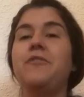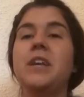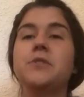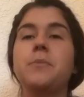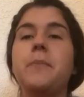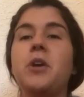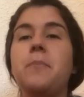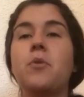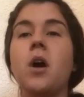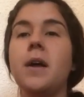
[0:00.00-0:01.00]
If you guys remember, I
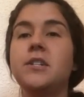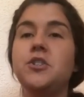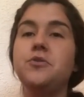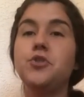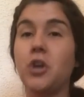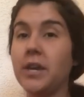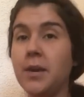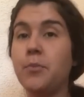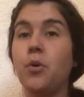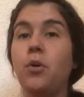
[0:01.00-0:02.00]
brought two
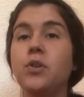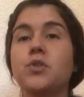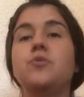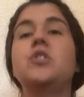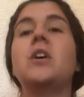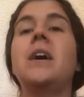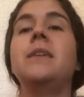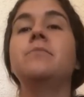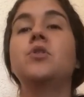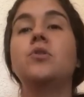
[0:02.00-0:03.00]
trekking poles, which I
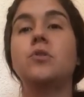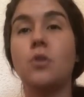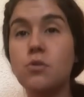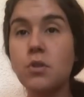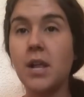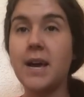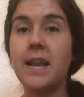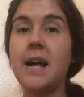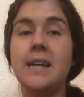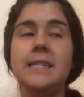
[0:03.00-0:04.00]
am so
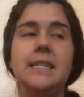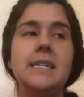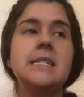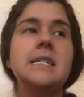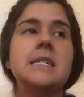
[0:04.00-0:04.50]
glad I did.